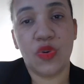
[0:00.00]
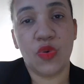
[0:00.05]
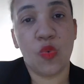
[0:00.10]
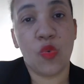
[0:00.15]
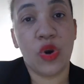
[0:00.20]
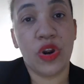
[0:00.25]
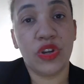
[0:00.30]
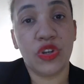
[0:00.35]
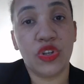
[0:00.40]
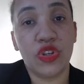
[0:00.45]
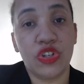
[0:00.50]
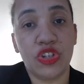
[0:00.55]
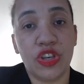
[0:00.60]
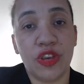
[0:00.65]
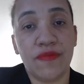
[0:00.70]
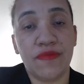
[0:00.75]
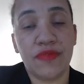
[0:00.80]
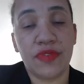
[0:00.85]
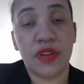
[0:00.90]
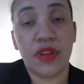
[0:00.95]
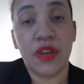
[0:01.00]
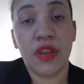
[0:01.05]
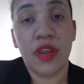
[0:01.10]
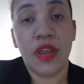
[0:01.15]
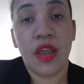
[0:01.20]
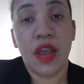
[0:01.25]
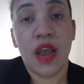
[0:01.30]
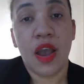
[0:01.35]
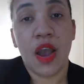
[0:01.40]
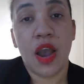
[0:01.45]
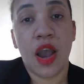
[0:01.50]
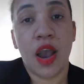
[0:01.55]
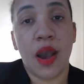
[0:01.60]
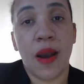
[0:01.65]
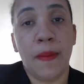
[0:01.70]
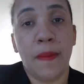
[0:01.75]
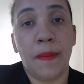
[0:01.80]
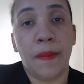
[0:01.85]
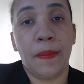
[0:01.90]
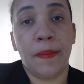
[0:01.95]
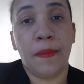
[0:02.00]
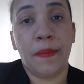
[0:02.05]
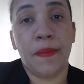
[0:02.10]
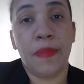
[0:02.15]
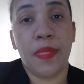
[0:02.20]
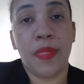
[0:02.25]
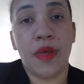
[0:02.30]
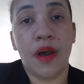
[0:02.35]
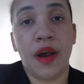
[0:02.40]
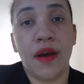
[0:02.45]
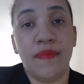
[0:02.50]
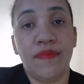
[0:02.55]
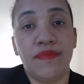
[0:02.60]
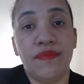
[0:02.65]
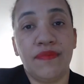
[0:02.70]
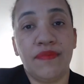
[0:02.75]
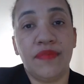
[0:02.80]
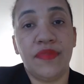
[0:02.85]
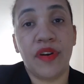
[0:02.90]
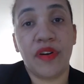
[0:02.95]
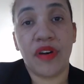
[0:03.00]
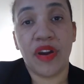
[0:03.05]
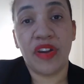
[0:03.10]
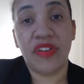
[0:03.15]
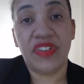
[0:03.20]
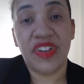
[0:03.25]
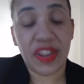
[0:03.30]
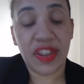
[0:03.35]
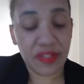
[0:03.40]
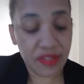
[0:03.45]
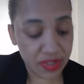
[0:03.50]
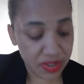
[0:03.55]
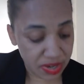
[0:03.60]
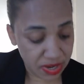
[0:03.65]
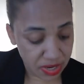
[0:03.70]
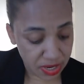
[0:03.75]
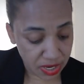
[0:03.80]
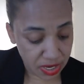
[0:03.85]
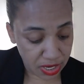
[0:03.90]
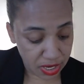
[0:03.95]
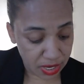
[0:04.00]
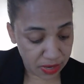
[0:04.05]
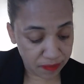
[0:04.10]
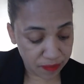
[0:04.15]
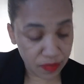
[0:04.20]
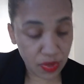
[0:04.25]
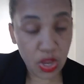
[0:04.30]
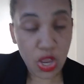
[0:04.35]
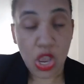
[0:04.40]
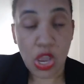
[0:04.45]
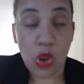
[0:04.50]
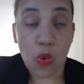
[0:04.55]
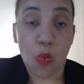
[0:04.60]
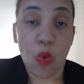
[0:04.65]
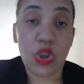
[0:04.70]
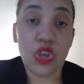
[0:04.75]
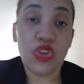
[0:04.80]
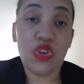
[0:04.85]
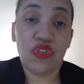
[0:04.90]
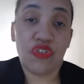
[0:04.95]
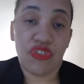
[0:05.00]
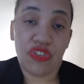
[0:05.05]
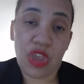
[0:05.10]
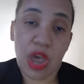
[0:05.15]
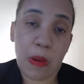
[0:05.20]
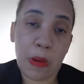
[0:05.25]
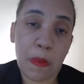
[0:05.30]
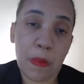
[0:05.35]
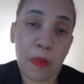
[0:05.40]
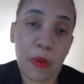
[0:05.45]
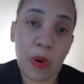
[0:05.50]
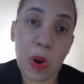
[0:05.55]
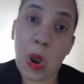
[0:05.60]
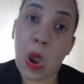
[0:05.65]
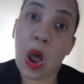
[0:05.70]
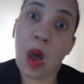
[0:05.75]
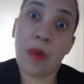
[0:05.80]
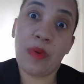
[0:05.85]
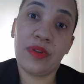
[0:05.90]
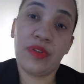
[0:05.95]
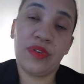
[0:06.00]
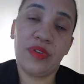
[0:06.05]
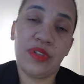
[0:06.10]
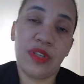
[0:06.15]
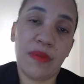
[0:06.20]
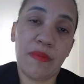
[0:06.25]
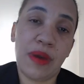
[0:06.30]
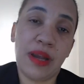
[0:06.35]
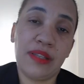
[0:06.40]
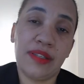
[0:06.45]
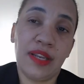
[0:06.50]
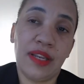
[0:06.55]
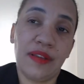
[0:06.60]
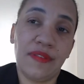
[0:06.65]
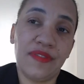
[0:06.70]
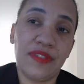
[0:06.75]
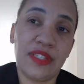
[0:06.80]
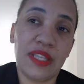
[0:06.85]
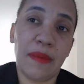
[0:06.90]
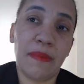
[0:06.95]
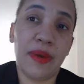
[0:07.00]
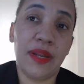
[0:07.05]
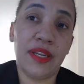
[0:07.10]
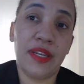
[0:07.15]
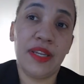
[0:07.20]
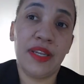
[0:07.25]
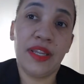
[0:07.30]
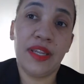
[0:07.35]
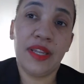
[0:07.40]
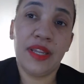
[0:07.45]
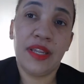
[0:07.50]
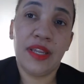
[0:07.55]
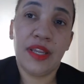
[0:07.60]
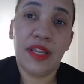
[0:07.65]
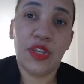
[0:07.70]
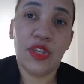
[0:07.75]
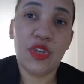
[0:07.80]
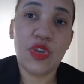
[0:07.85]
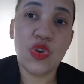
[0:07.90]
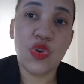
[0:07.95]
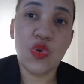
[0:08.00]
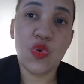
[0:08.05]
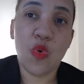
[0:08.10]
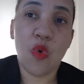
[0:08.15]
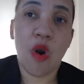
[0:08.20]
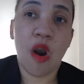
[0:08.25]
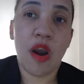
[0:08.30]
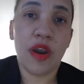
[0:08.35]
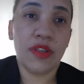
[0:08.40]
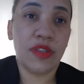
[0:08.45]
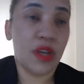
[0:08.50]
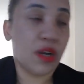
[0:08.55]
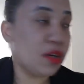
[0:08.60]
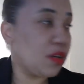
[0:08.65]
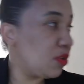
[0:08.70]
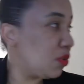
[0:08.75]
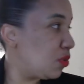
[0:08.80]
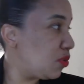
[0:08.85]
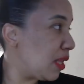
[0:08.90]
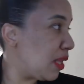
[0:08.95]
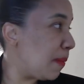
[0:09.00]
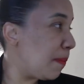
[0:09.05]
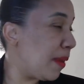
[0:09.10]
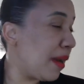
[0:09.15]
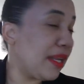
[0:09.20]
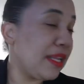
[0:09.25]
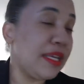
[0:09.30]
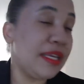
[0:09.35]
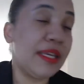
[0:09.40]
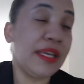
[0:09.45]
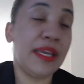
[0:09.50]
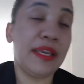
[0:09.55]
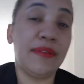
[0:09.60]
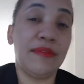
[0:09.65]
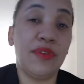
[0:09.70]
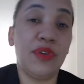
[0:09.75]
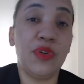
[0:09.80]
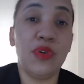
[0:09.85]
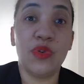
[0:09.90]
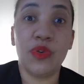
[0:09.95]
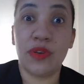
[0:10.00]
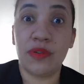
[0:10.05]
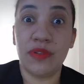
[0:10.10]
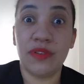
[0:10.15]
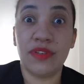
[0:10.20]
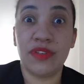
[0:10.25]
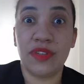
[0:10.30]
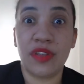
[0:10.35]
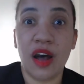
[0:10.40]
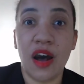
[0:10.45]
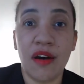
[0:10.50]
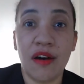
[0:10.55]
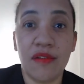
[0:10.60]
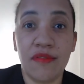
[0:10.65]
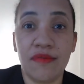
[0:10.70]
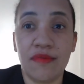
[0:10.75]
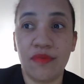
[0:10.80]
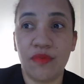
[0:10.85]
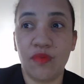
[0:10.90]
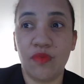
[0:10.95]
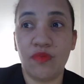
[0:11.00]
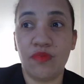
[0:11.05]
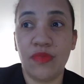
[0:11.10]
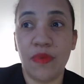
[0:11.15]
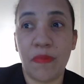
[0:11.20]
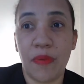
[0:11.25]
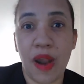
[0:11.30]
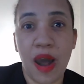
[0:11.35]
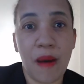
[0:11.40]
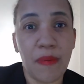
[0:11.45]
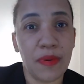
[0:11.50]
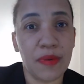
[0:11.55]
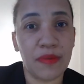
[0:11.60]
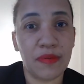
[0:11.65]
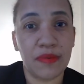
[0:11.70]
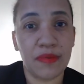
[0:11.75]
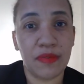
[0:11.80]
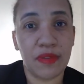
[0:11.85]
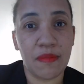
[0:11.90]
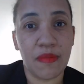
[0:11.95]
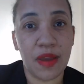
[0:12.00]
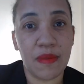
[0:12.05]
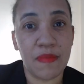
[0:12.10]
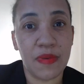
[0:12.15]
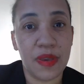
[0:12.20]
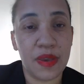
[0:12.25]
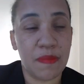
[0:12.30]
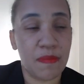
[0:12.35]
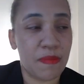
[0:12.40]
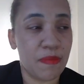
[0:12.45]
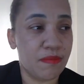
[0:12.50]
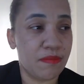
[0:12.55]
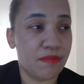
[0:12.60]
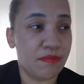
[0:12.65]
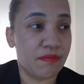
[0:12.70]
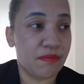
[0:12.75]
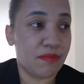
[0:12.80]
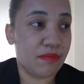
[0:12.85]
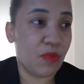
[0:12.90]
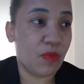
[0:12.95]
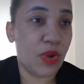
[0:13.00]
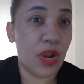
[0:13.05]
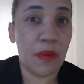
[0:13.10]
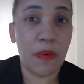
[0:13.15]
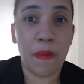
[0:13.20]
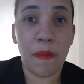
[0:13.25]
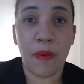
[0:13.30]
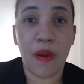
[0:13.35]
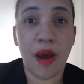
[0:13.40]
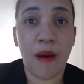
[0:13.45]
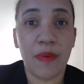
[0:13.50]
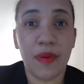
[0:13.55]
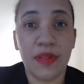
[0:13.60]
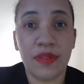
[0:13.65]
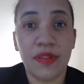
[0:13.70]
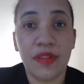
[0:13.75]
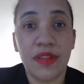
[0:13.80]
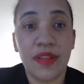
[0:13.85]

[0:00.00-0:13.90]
when you shift um, their identity, when you solve a problem. Just imagine if you are talking to somebody and you can solve the problem. It might be whatever problem